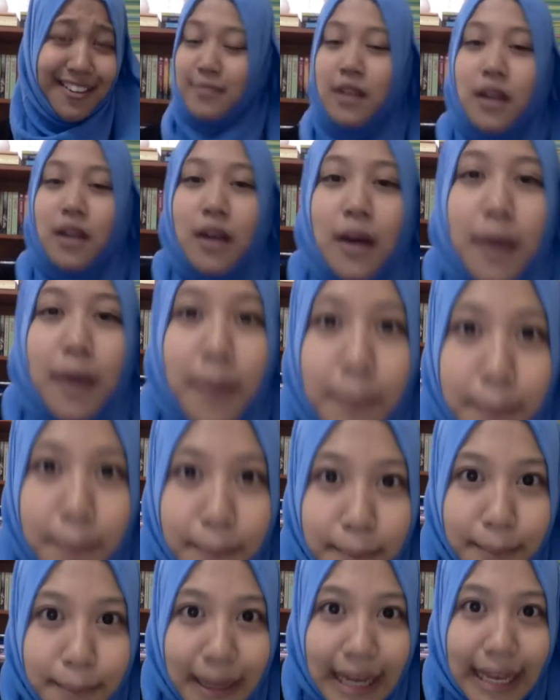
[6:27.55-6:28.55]

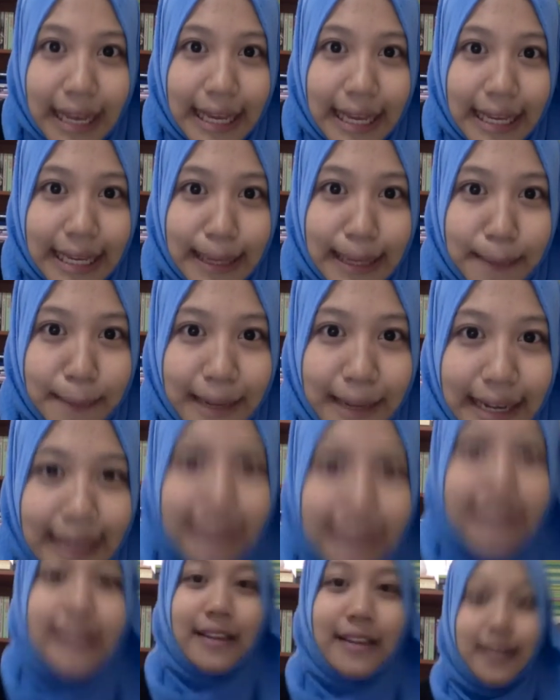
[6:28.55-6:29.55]
Malik,
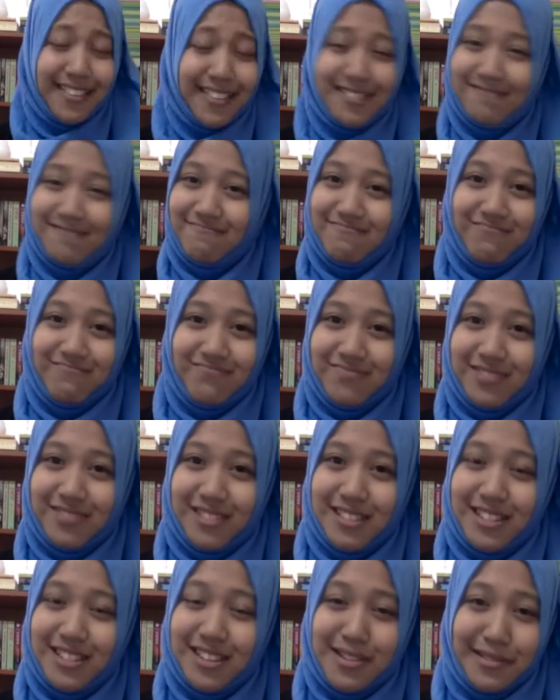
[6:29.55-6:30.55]
Malik.
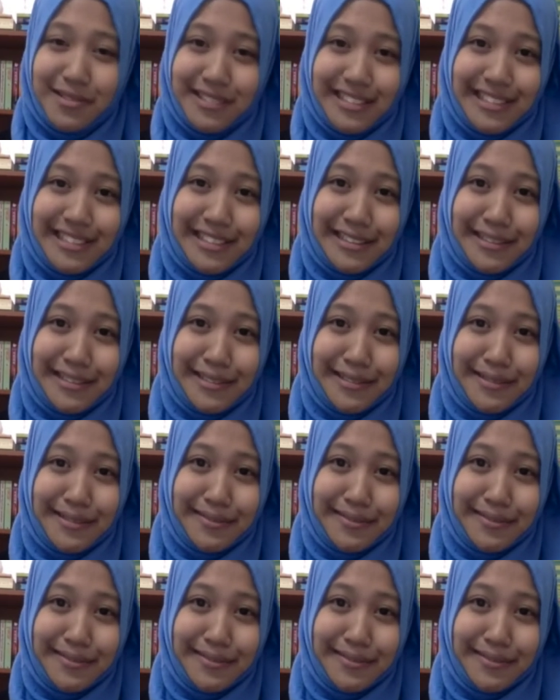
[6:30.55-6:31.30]
You don't want to know.